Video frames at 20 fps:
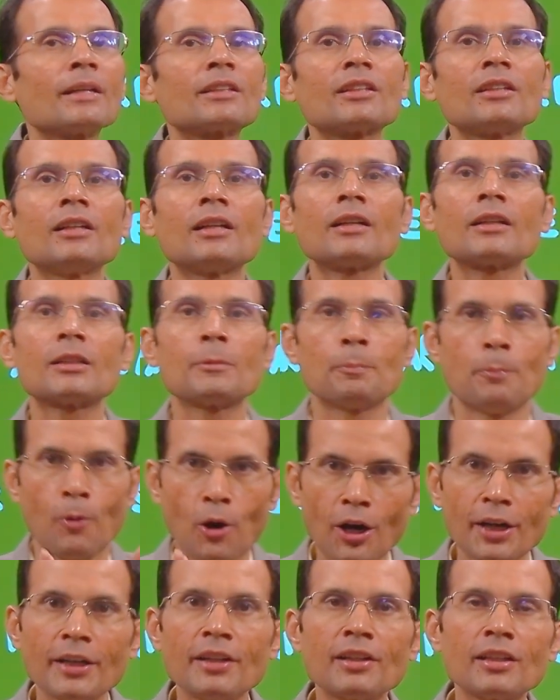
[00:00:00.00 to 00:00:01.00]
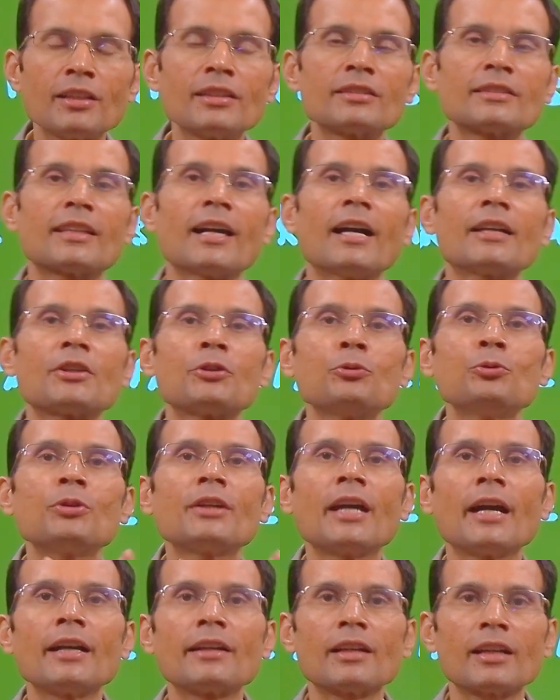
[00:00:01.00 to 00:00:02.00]
method, the point is that
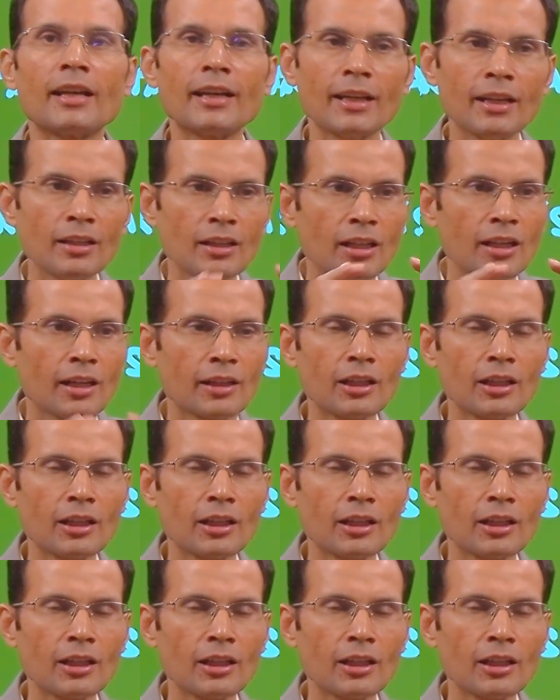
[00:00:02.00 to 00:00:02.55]
you get a